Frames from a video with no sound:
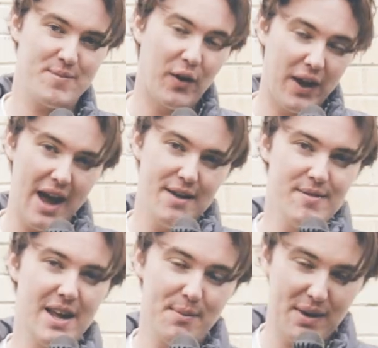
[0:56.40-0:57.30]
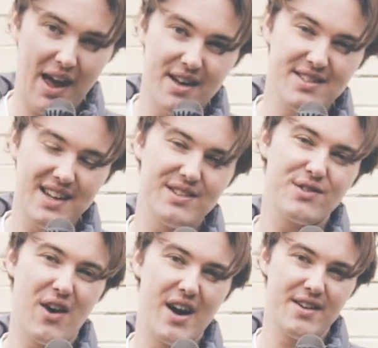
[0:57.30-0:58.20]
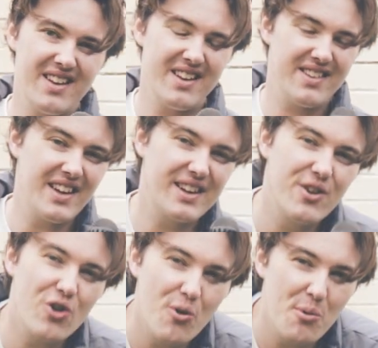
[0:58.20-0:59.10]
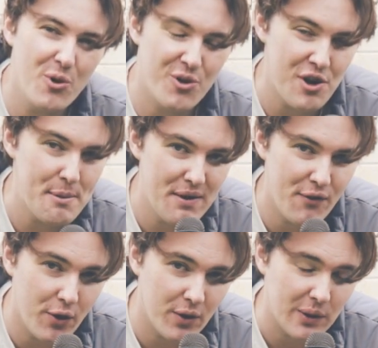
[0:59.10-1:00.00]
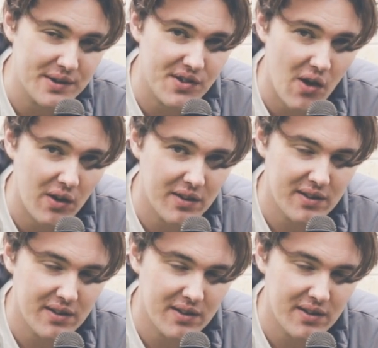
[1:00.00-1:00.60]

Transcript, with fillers: Okay, hear me out. It sounds fine. It's like a normal creepy Vocaloid song.